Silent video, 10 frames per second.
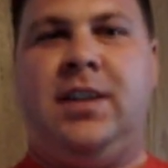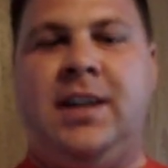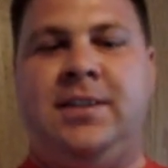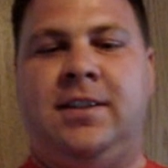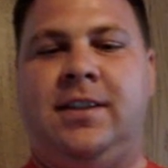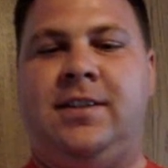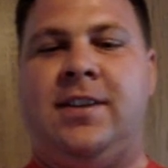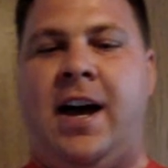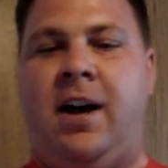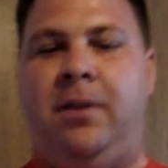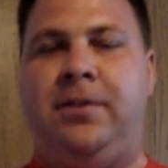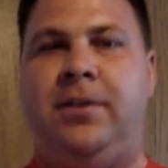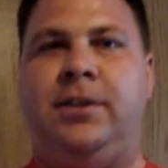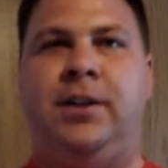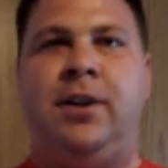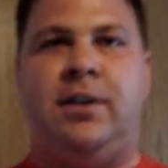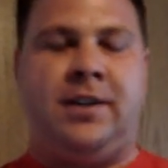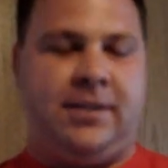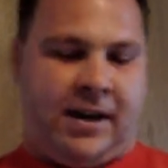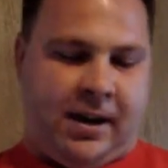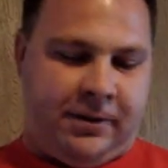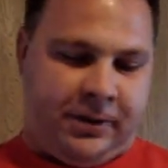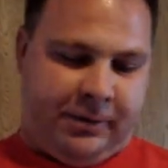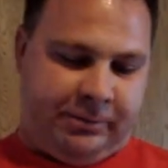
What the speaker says: He's in the South, the Dirty South.